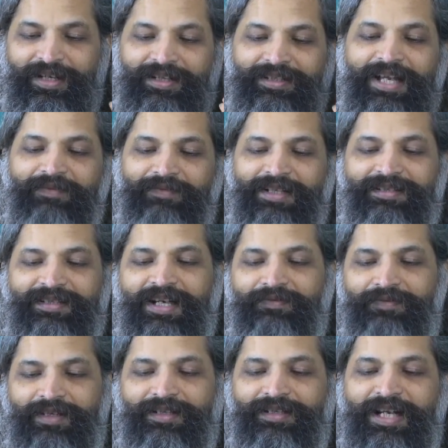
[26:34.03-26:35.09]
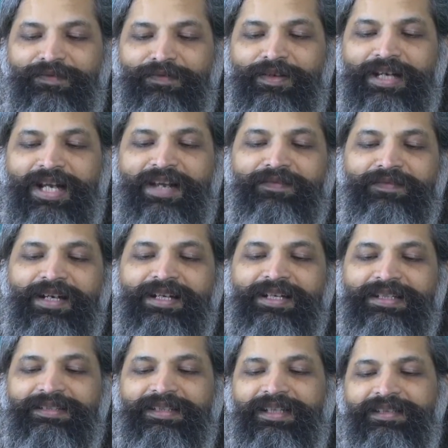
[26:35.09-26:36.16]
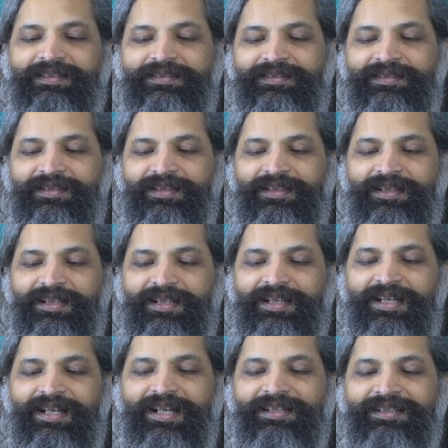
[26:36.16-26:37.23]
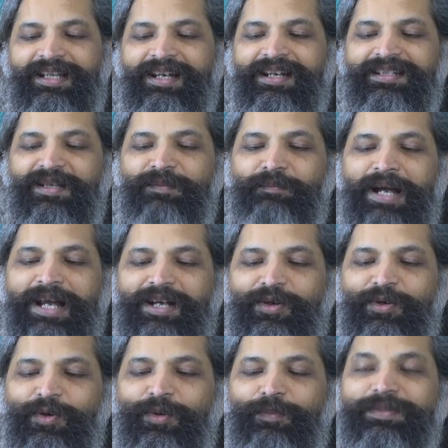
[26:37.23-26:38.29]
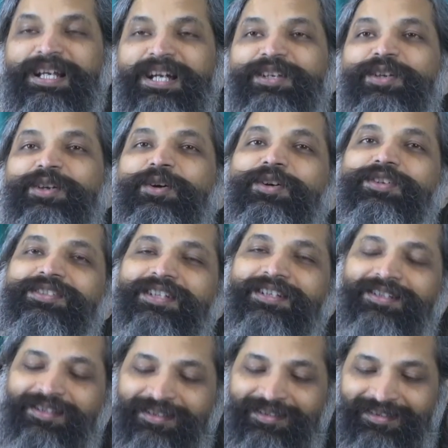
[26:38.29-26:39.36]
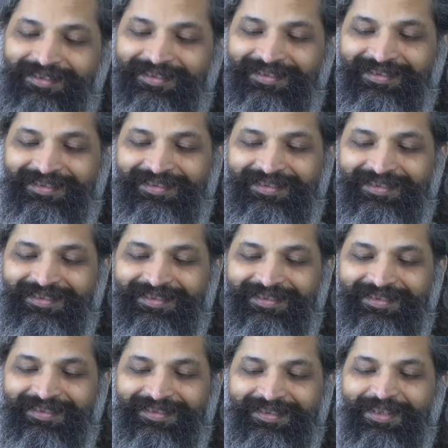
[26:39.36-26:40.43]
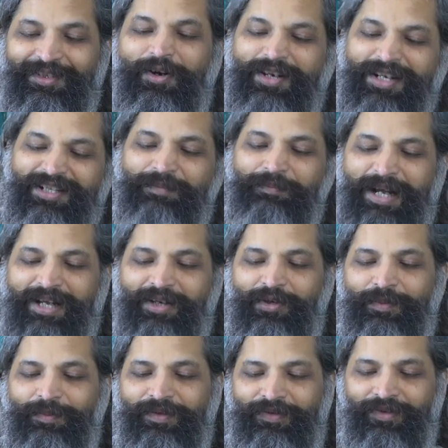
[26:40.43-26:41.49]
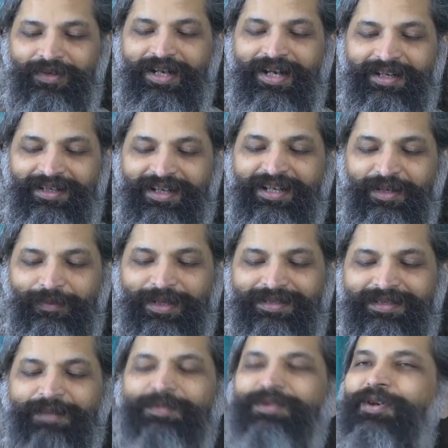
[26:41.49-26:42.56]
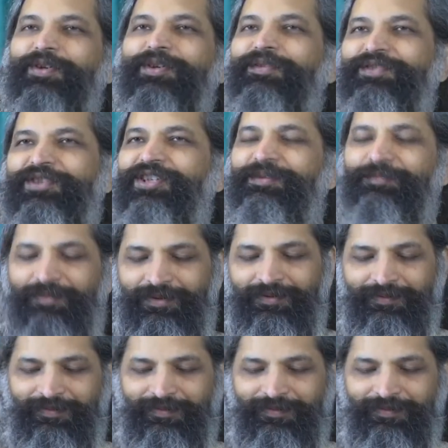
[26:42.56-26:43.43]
They have discovered that for every disease, there is a microbe that cures it. Call it a microbe if you like. Anyway, some sort of germ.